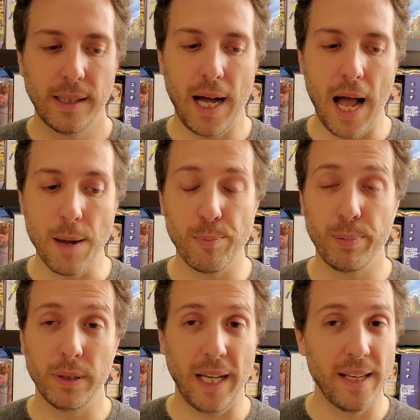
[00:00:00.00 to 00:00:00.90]
I
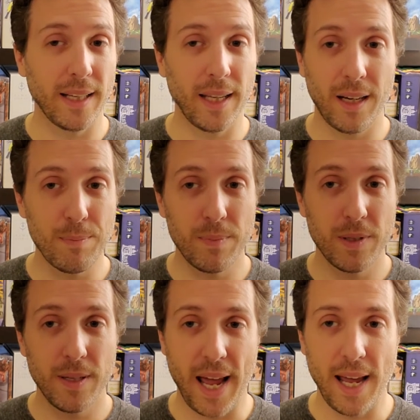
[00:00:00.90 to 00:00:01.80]
plan to get it up
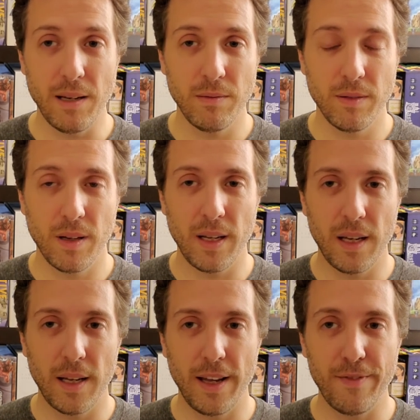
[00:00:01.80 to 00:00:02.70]
today,
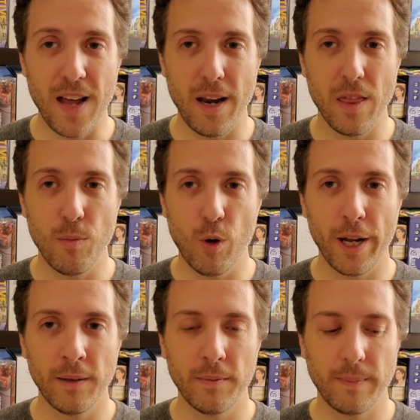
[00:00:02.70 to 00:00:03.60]
if not in the
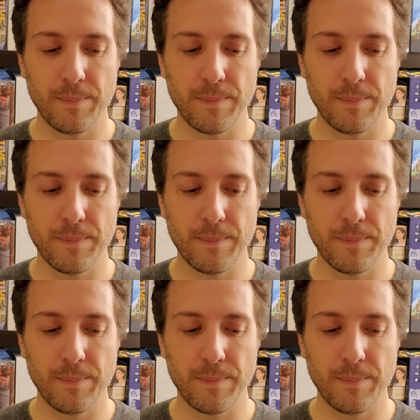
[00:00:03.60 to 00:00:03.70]
morning.